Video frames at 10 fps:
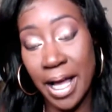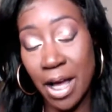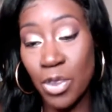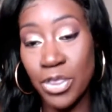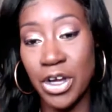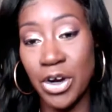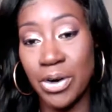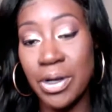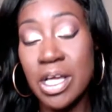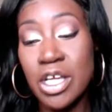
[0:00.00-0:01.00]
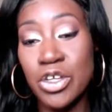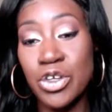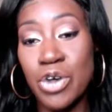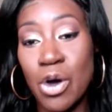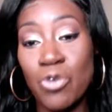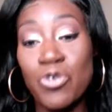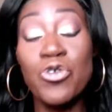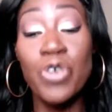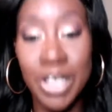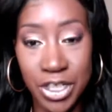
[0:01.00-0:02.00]
Everybody want more healthier,
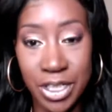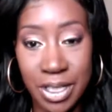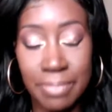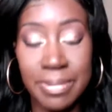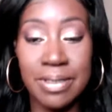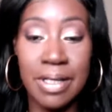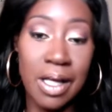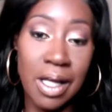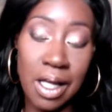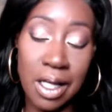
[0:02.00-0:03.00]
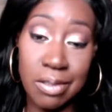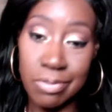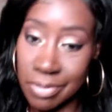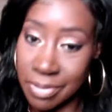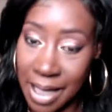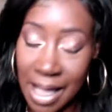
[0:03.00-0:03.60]
you know, friendships.